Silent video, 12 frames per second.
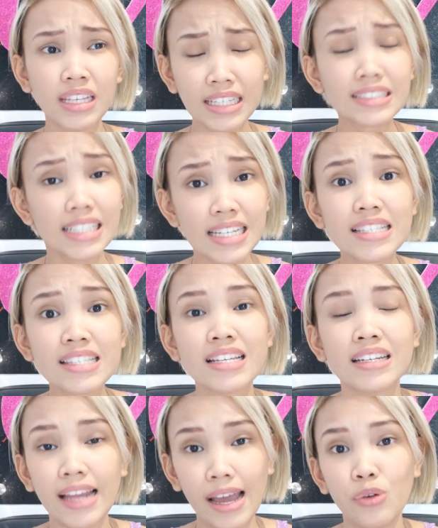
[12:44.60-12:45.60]
It is
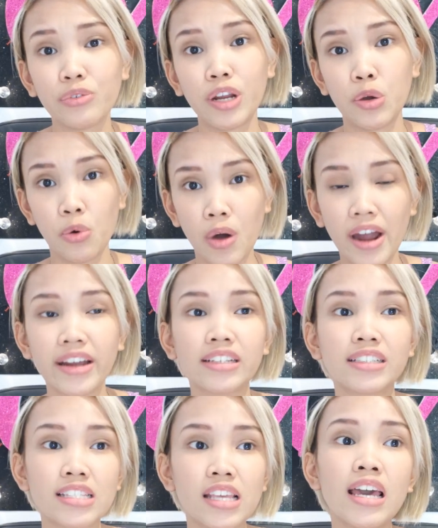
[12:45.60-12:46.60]
now
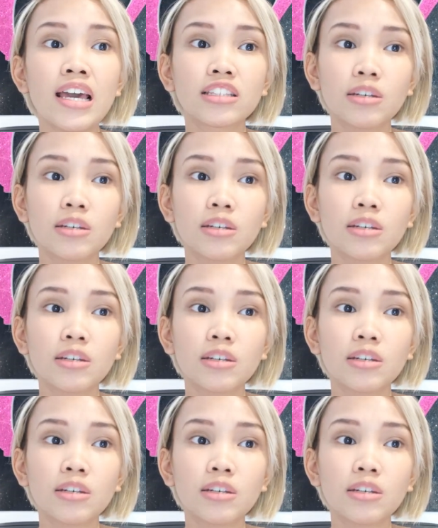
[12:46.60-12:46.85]
required kasi